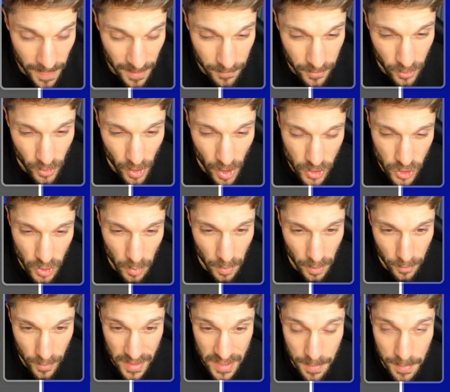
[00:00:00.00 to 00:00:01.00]
If you're not sure what
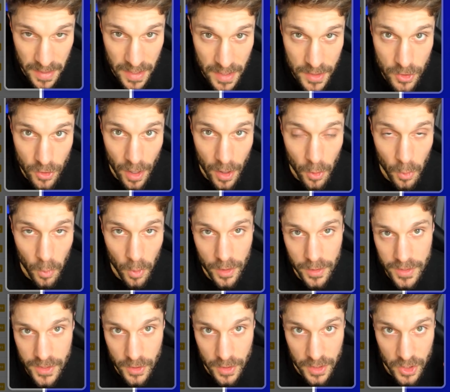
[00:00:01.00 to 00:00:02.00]
a recipe is or how it
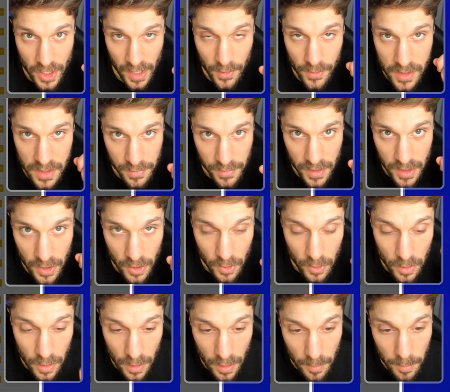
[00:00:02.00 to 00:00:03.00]
works, you can check out this
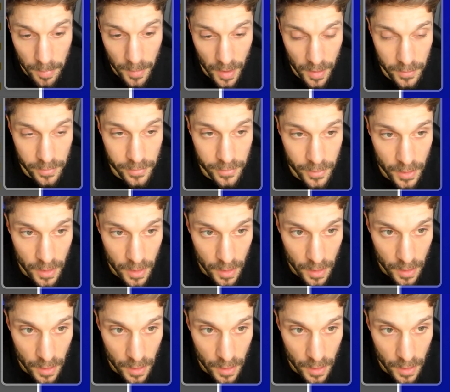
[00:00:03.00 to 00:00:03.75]
video above.